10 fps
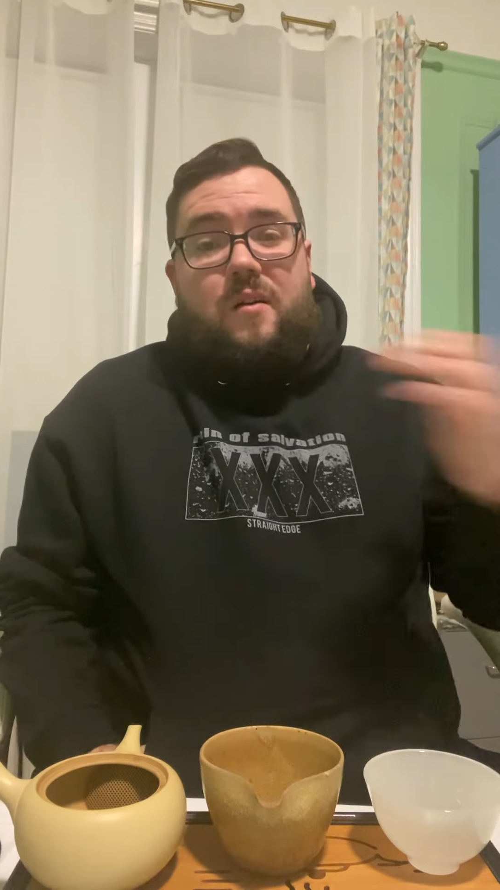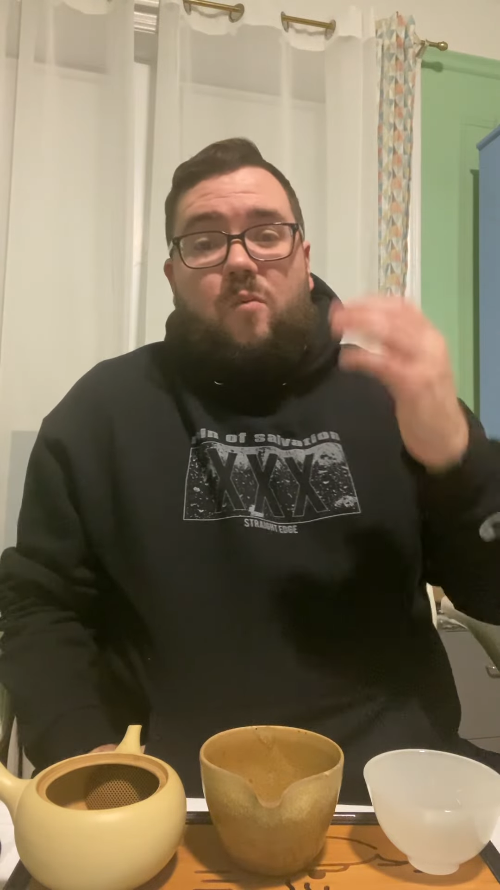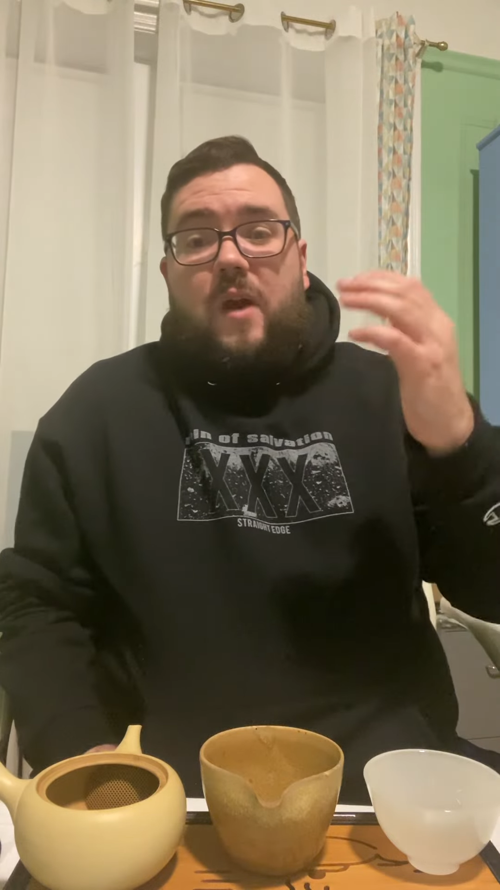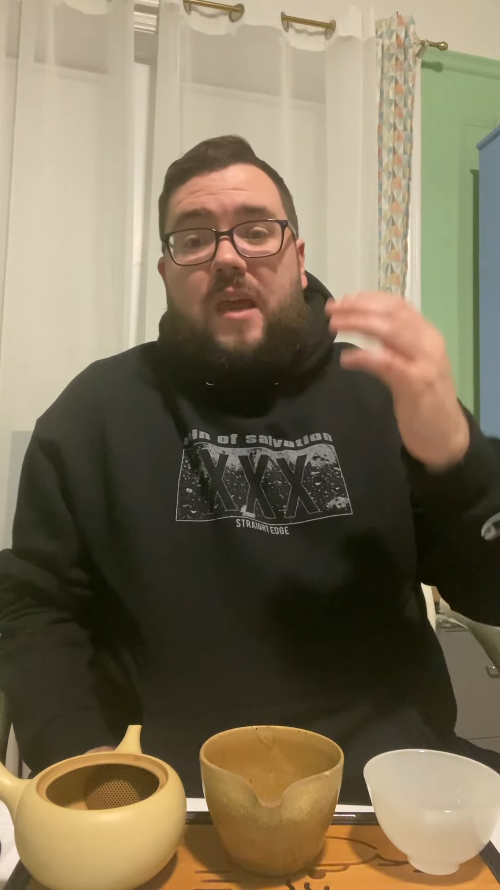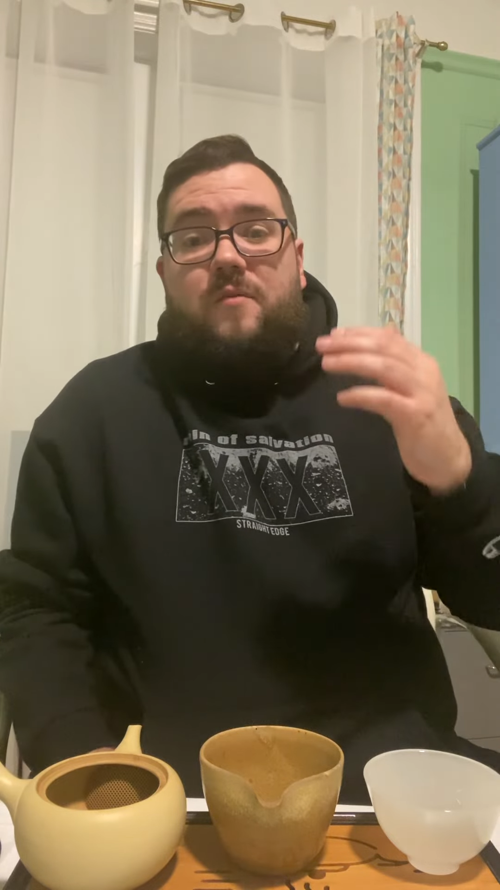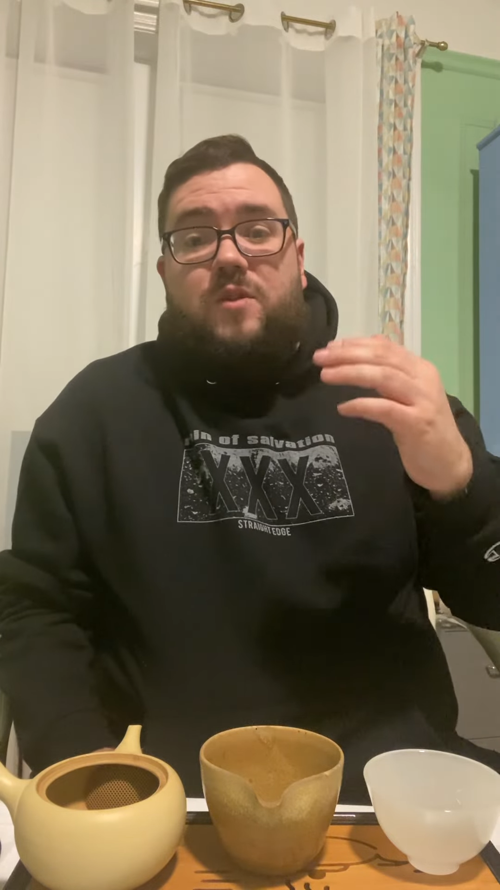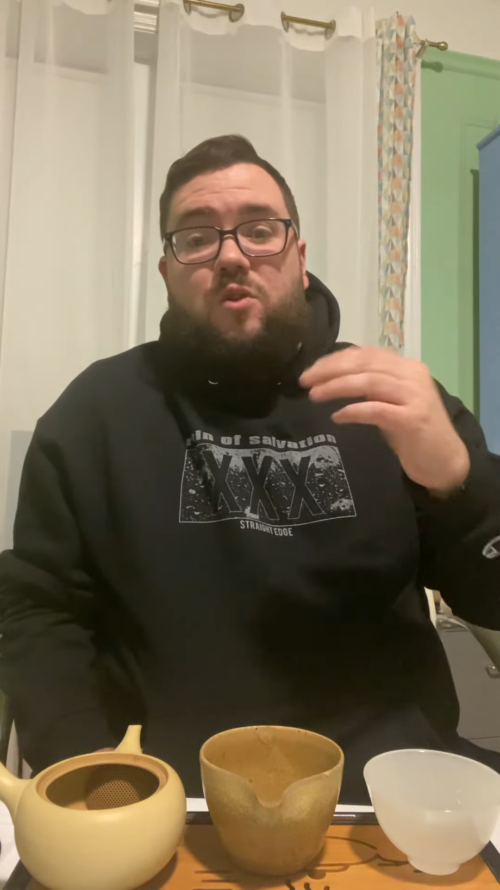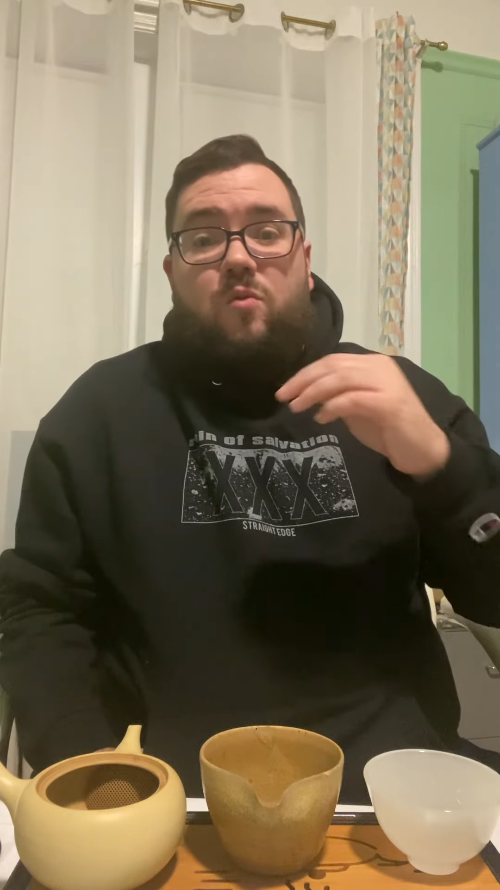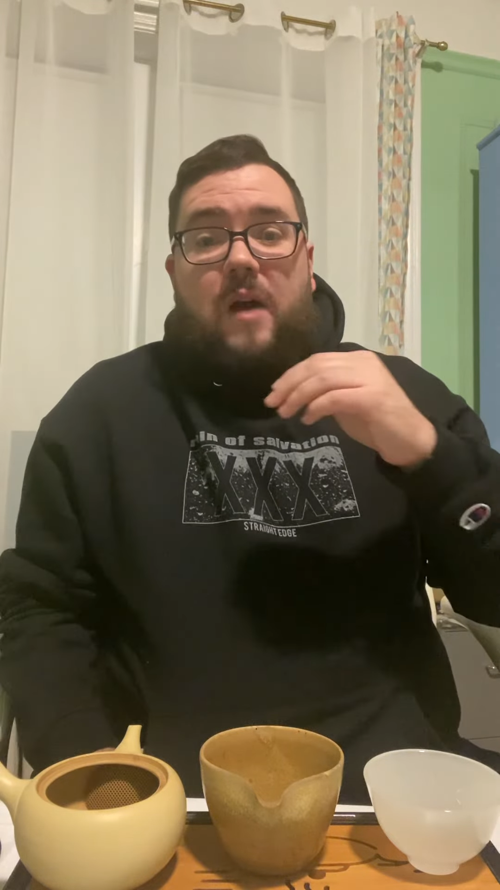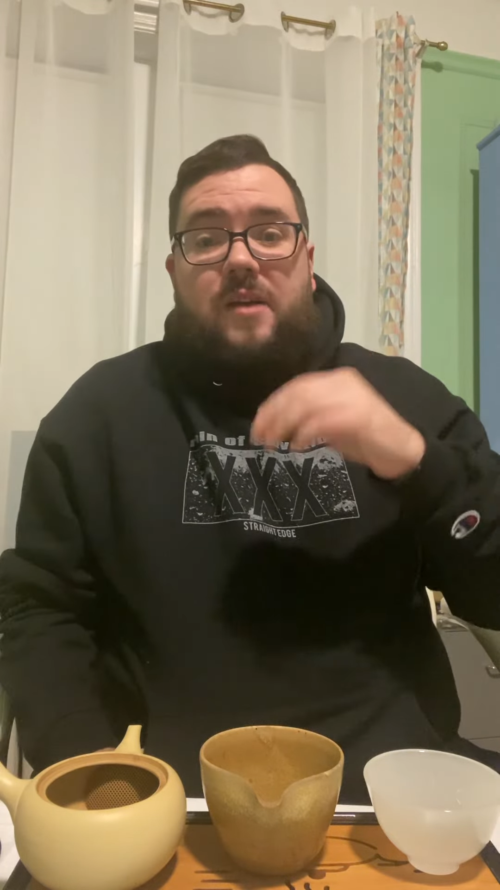waves
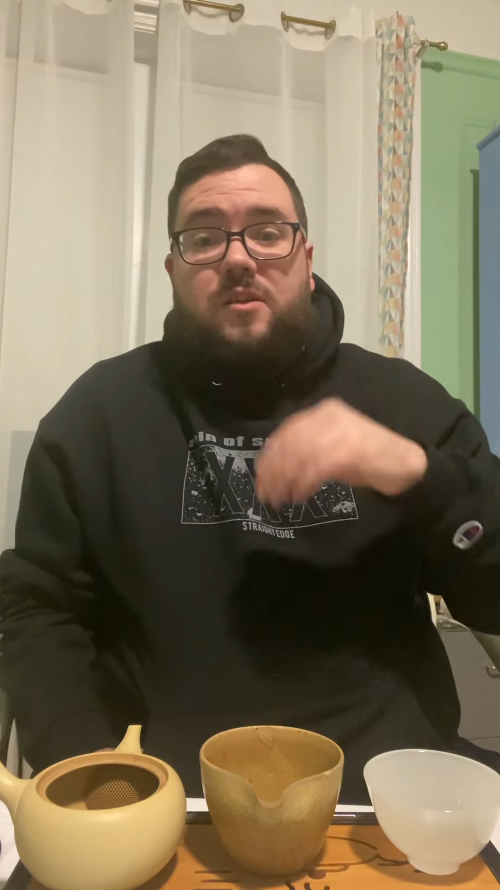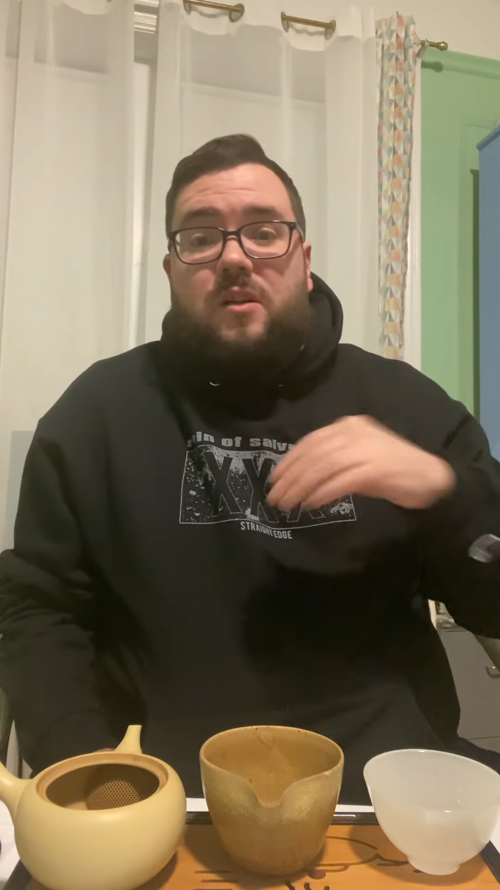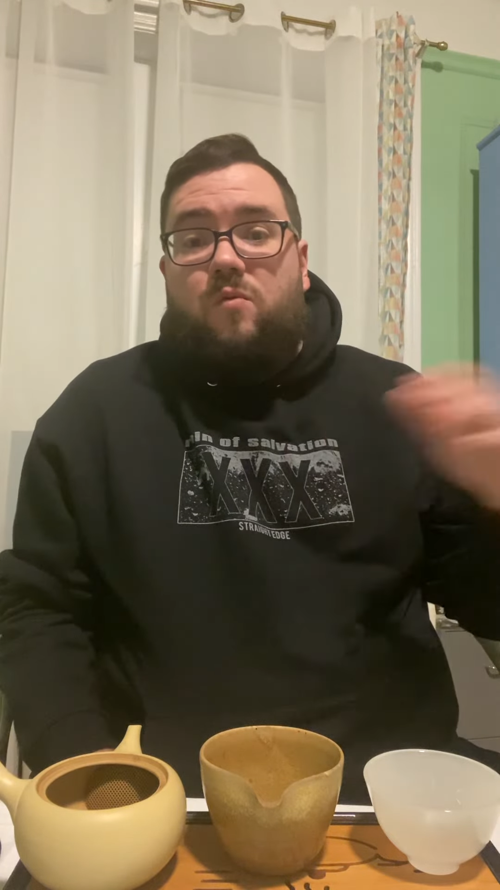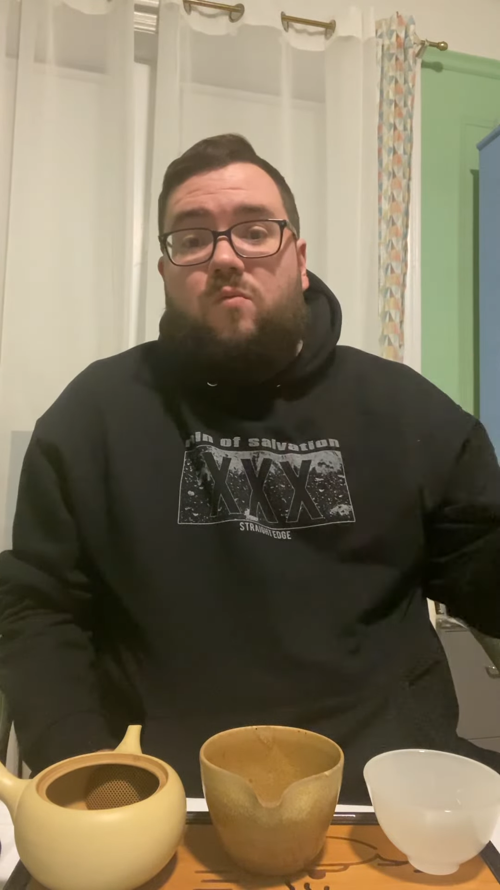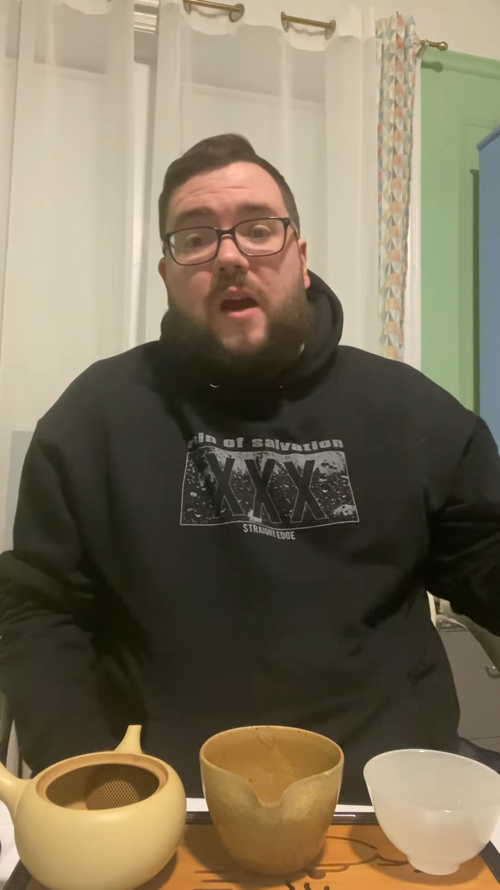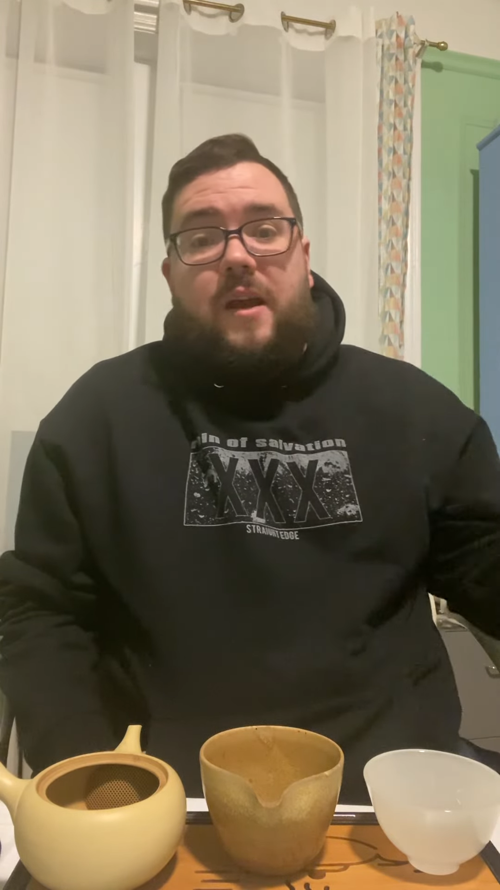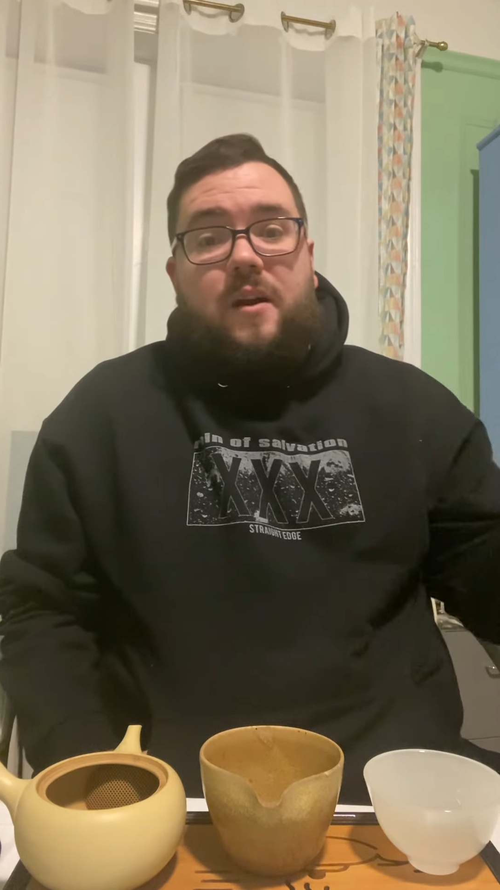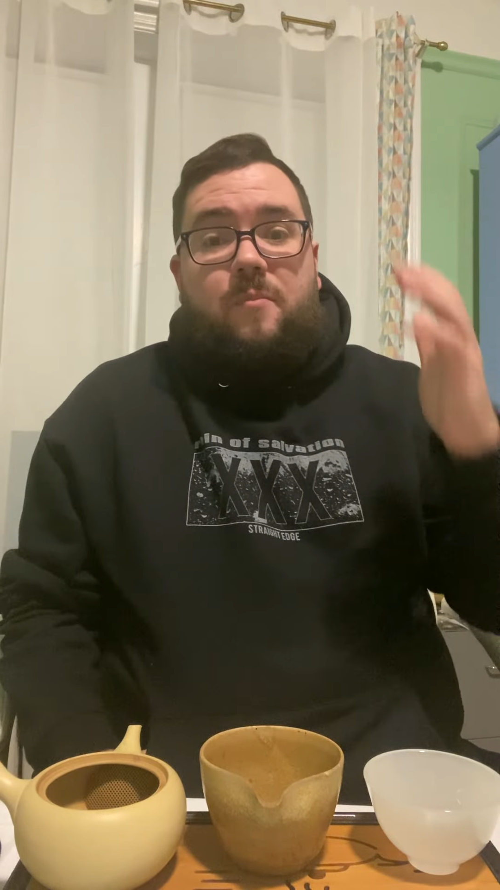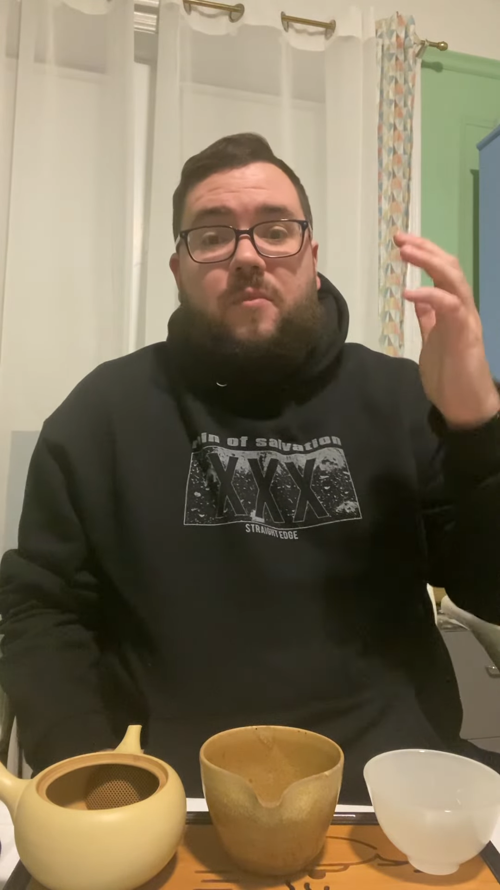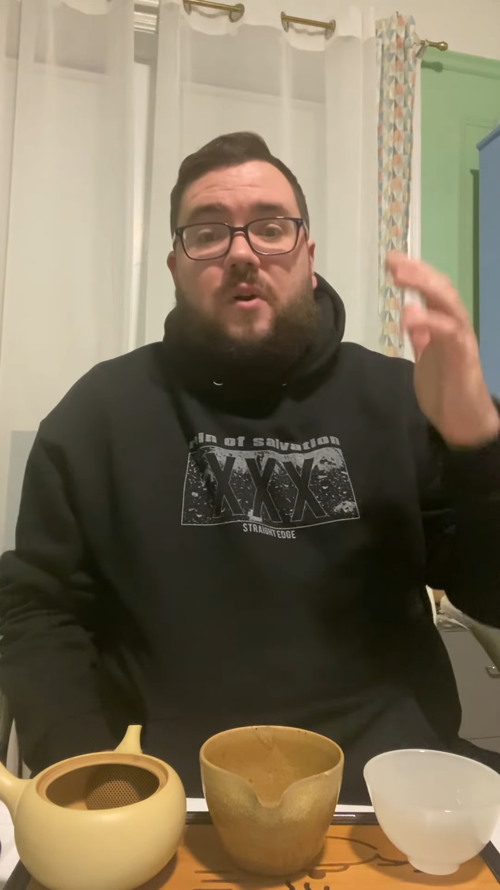crashing right
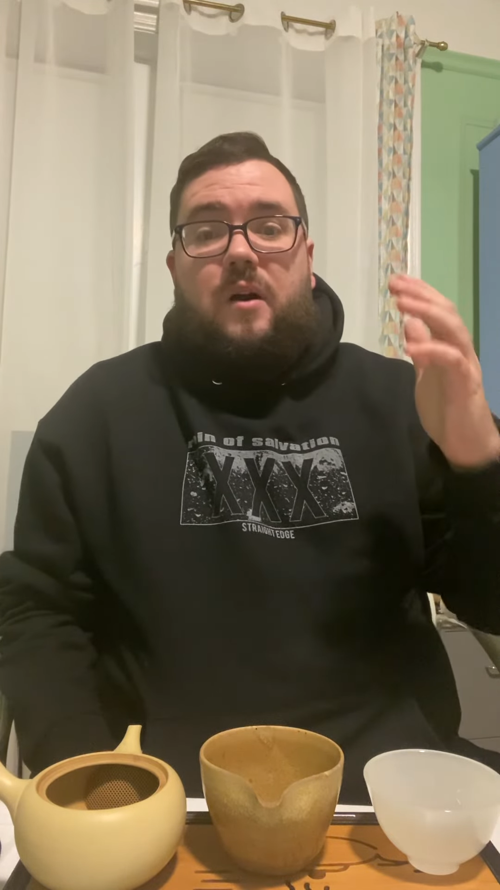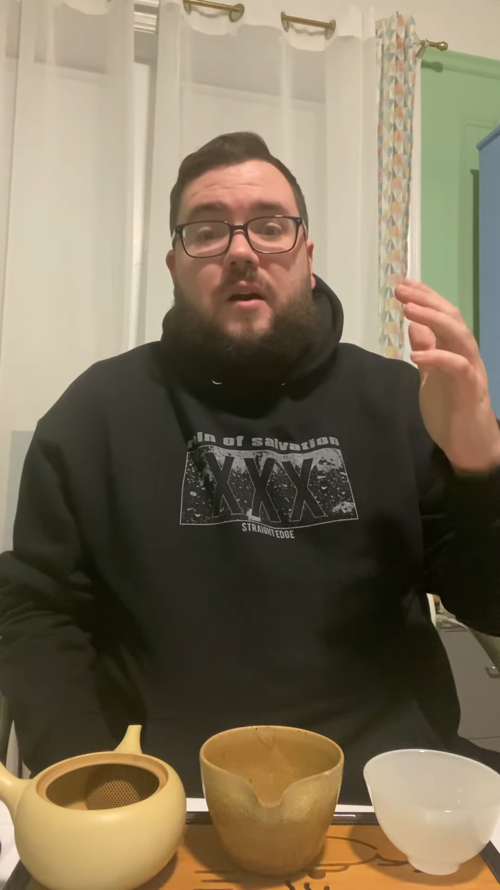up